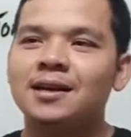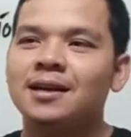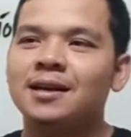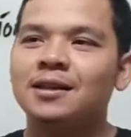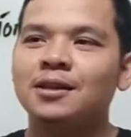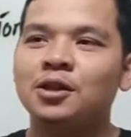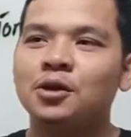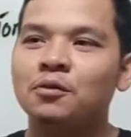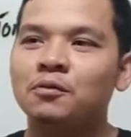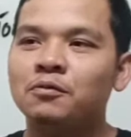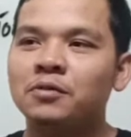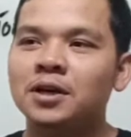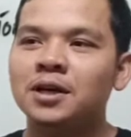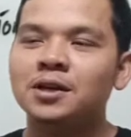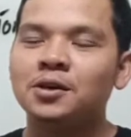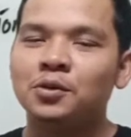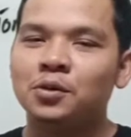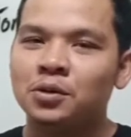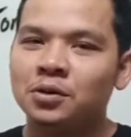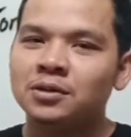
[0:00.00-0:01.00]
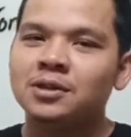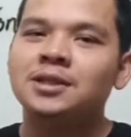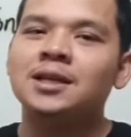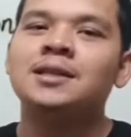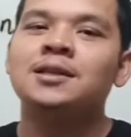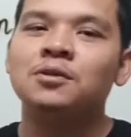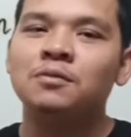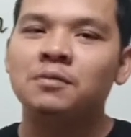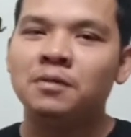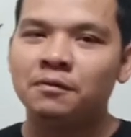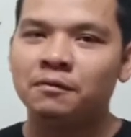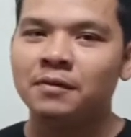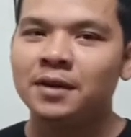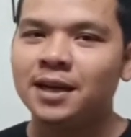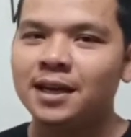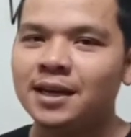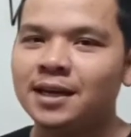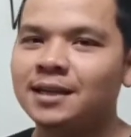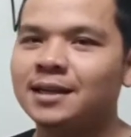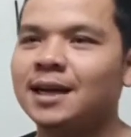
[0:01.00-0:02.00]
the word or just our
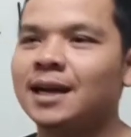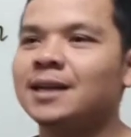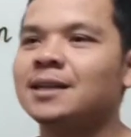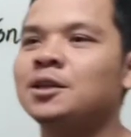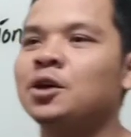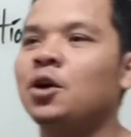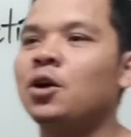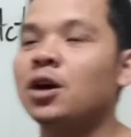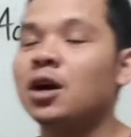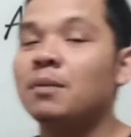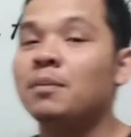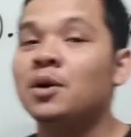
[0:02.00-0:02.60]
feeling that talk